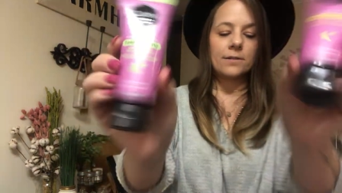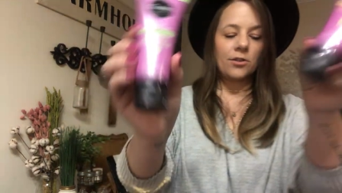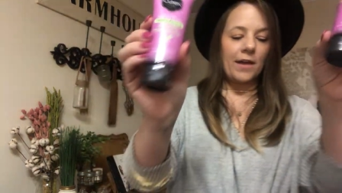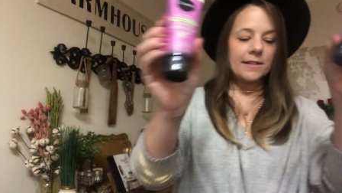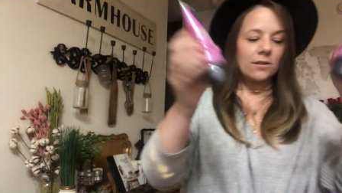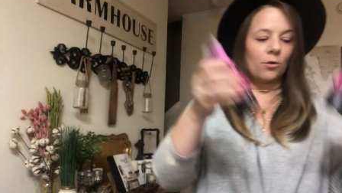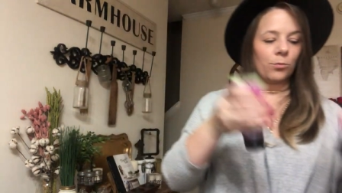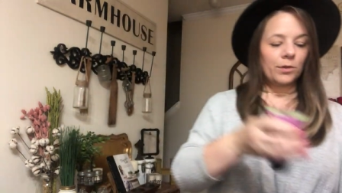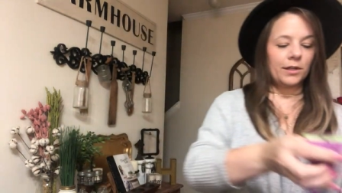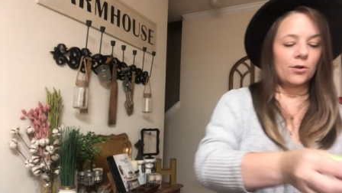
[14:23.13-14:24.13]
So that's a
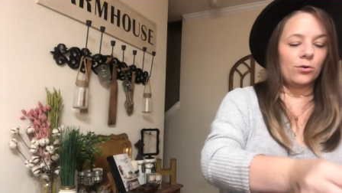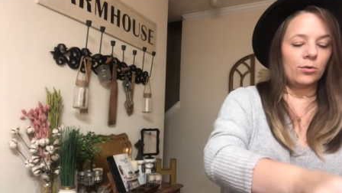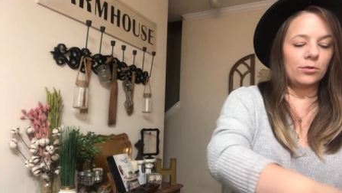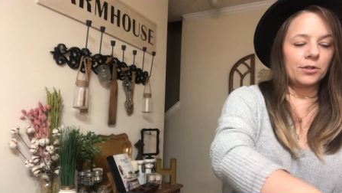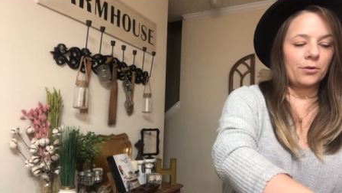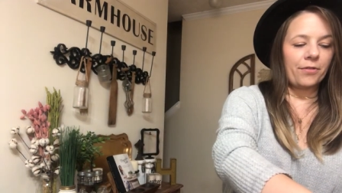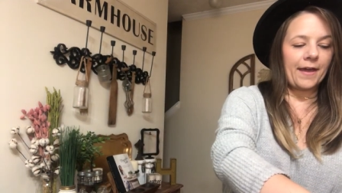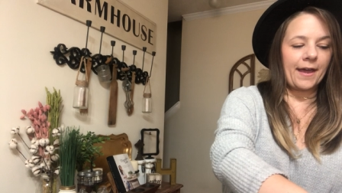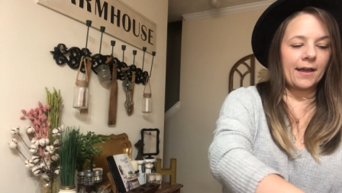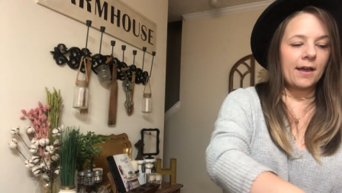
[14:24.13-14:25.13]
really cool little
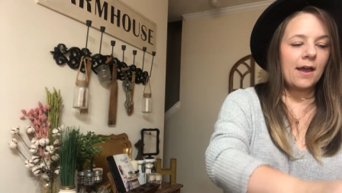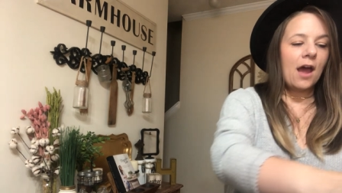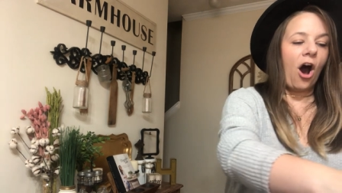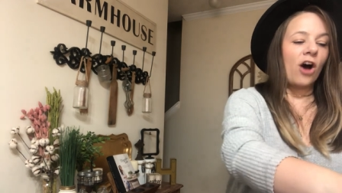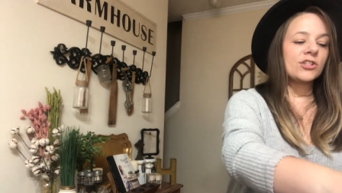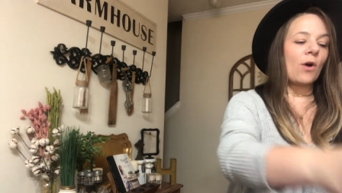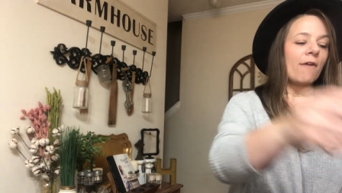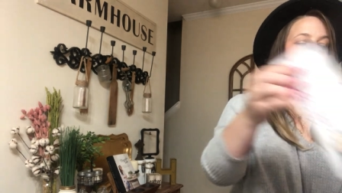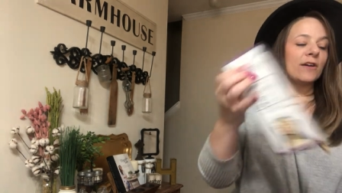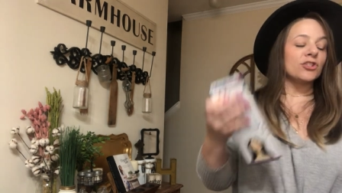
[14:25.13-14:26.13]
thing. Also,
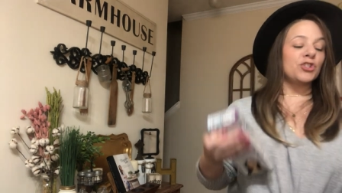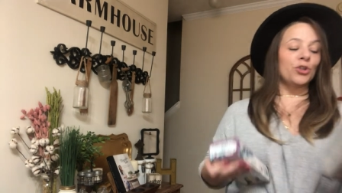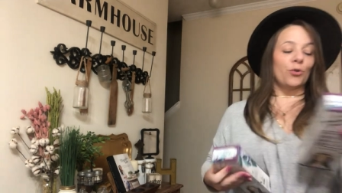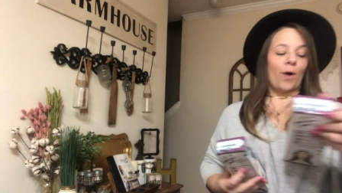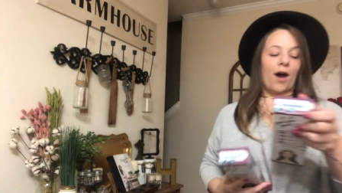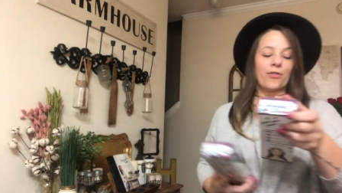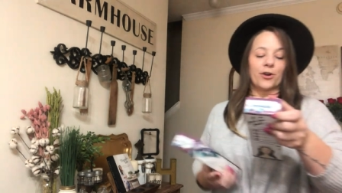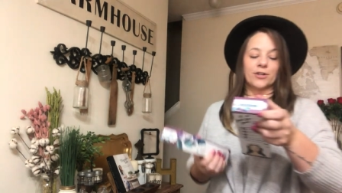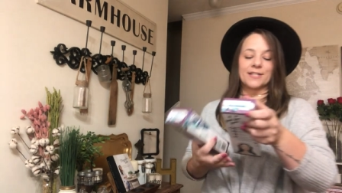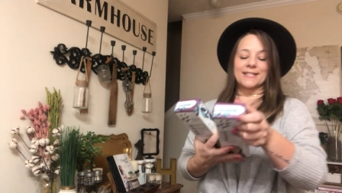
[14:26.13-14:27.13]
I found two
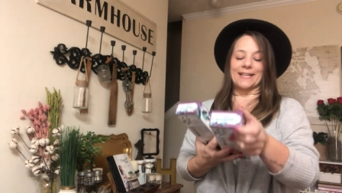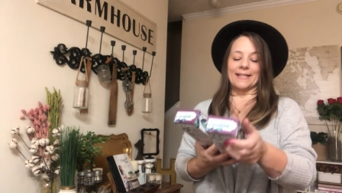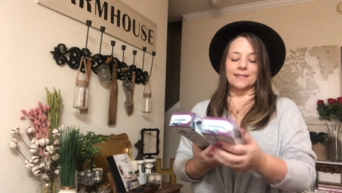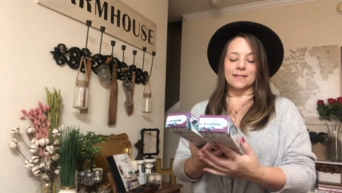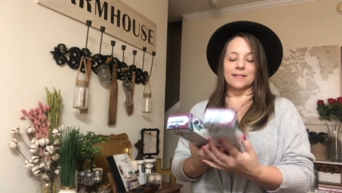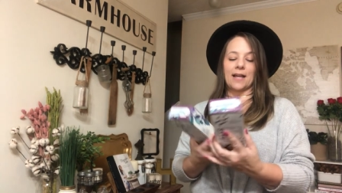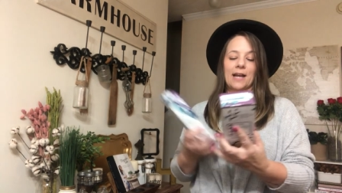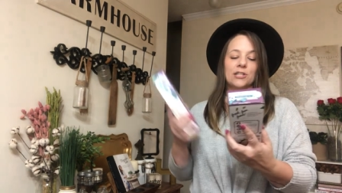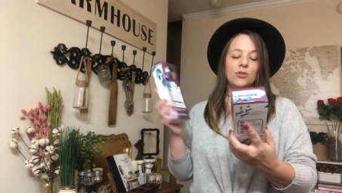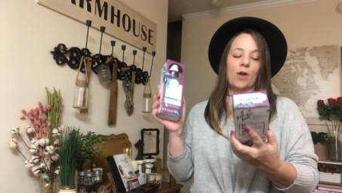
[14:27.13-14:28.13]
other scents that
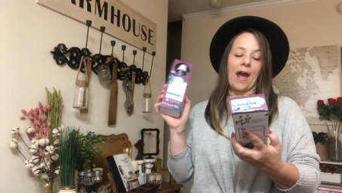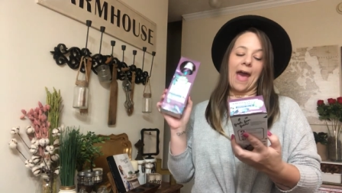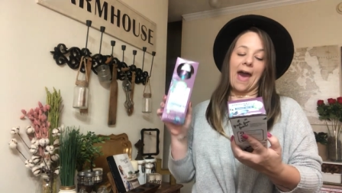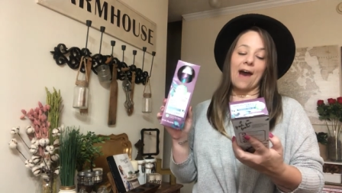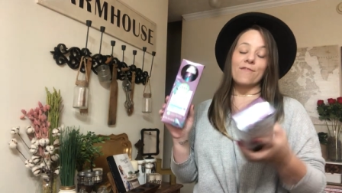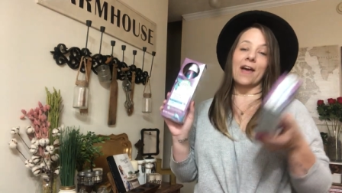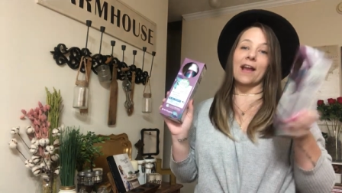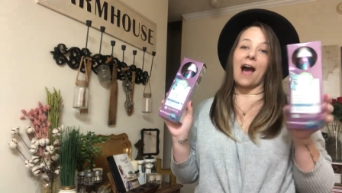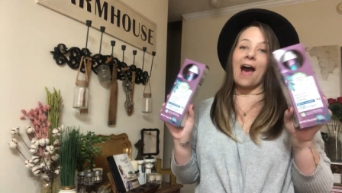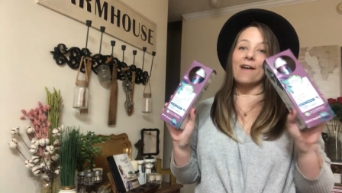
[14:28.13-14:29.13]
I do not have.
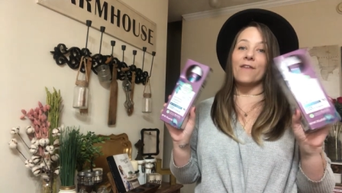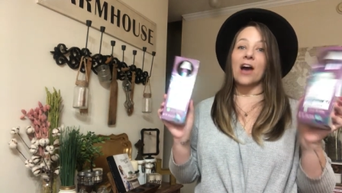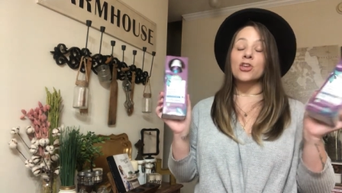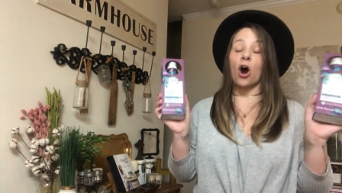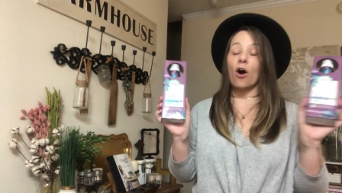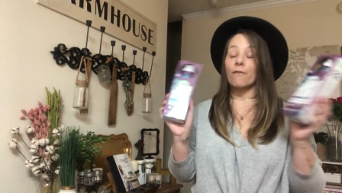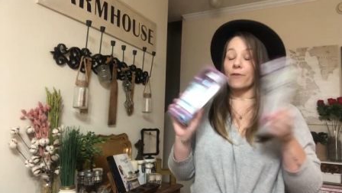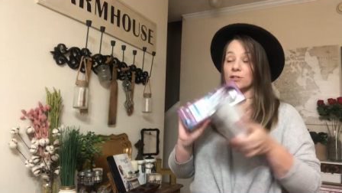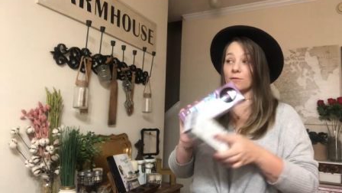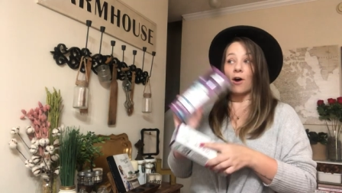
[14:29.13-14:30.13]
Like I have, y'all,
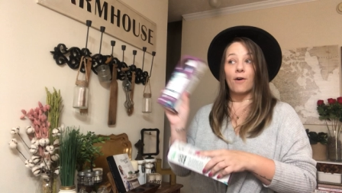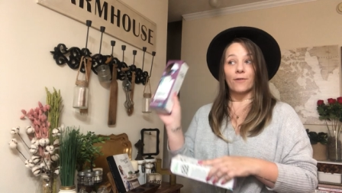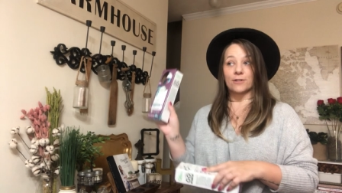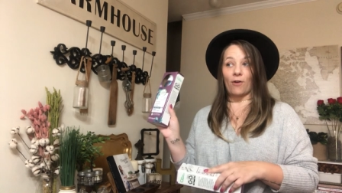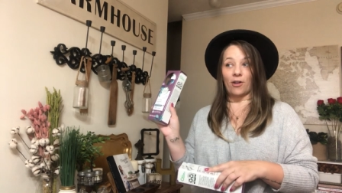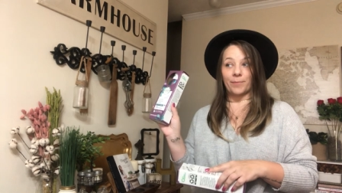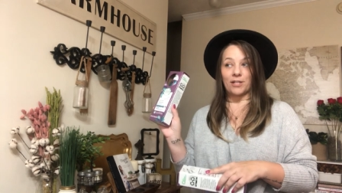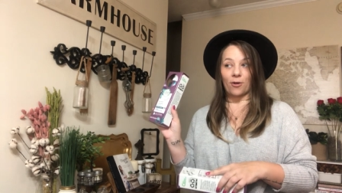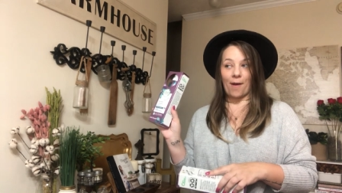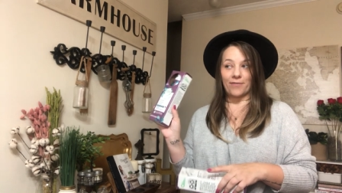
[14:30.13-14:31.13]
first of all, first of all, let me
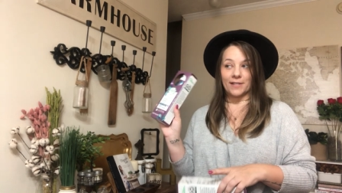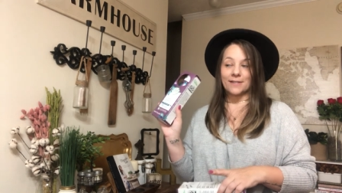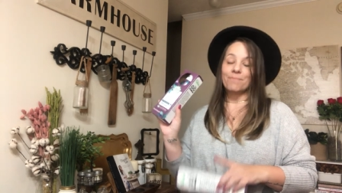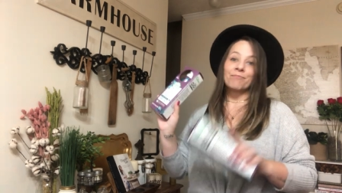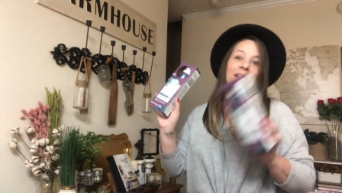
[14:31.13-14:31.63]
talk about this.